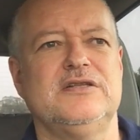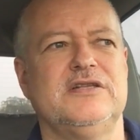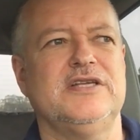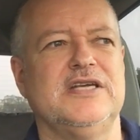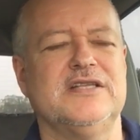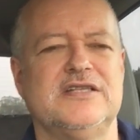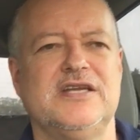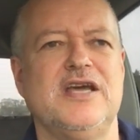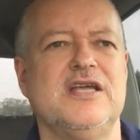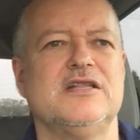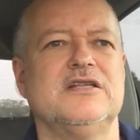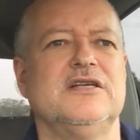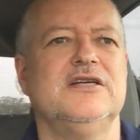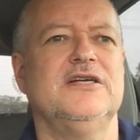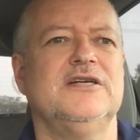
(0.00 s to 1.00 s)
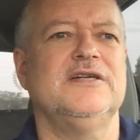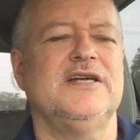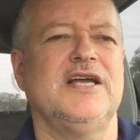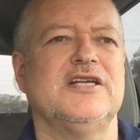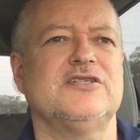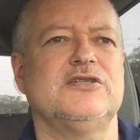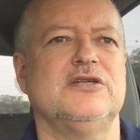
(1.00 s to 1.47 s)
The intent
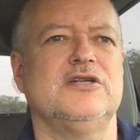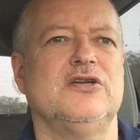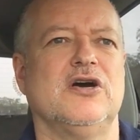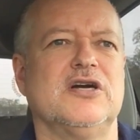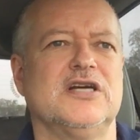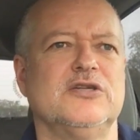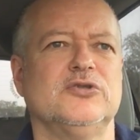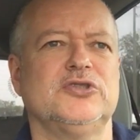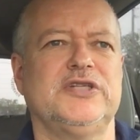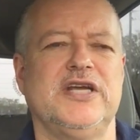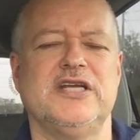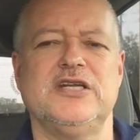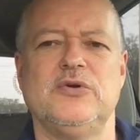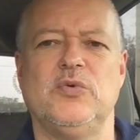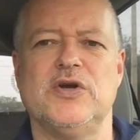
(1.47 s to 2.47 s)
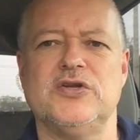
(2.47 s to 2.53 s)
as to the dog understanding